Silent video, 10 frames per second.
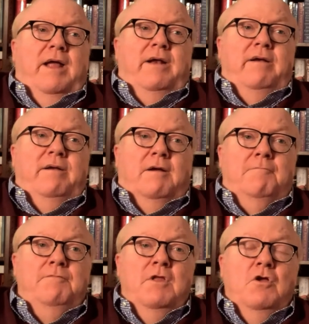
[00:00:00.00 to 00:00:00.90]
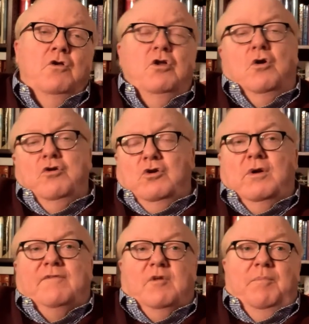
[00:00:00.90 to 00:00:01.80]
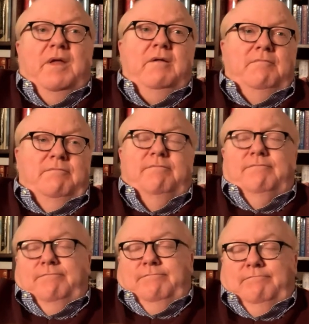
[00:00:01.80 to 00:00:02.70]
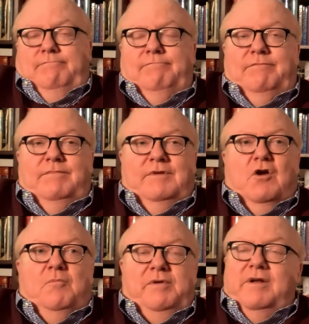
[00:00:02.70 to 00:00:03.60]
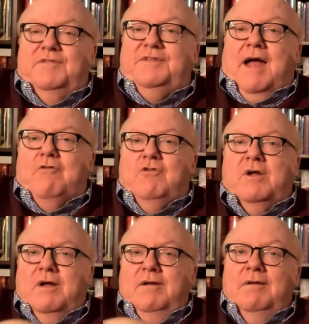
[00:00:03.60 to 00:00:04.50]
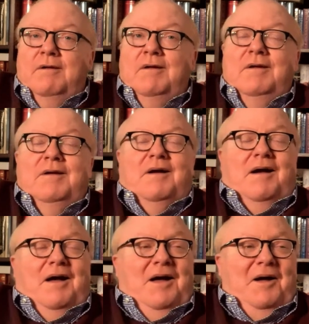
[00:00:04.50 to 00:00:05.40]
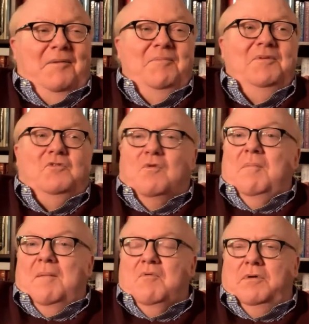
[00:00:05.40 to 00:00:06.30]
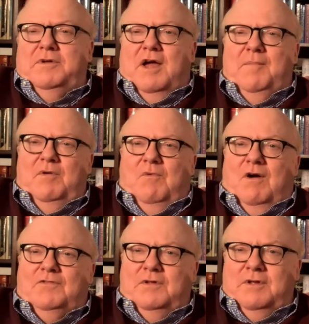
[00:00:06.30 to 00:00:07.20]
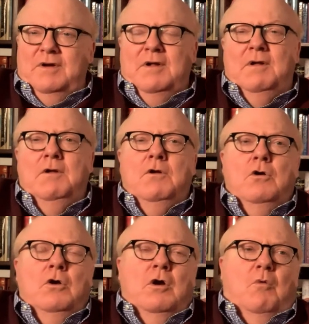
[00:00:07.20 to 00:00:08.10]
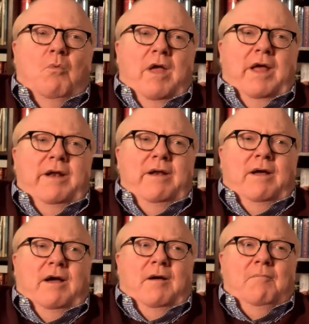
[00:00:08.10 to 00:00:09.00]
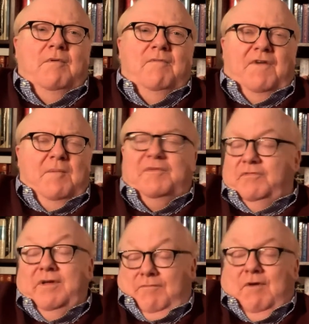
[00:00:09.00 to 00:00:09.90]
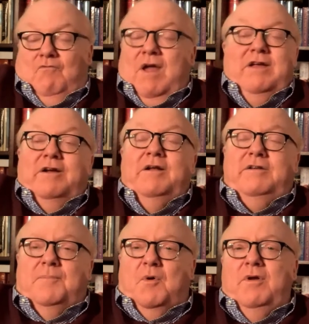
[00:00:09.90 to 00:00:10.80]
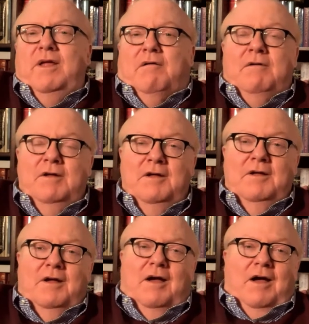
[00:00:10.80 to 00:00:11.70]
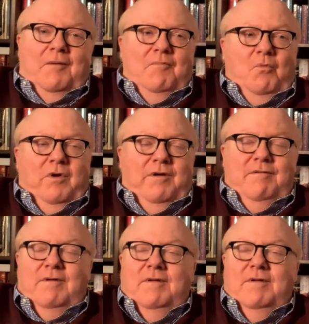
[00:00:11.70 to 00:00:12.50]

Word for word: and, um, you know, you don't have to be terribly nostalgic uh, to remember a time in Washington when um, famously Reagan and Tip O'Neill um, uh, would